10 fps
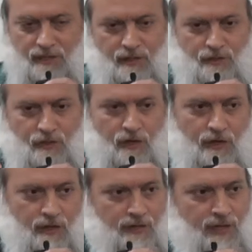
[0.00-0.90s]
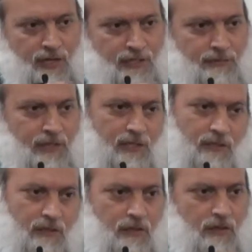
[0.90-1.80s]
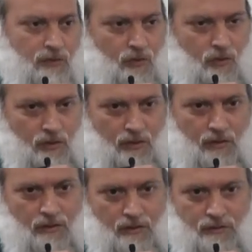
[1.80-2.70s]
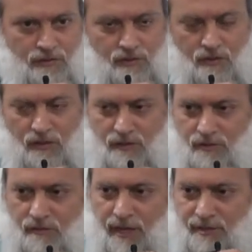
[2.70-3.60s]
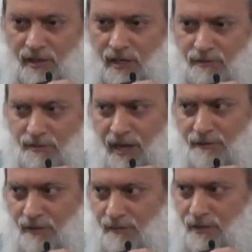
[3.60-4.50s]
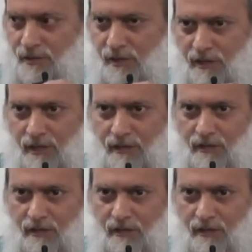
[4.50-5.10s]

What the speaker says: the star here, the Najm, is Rasulullah sallallahu alayhi wa sallam, as he comes back from this journey.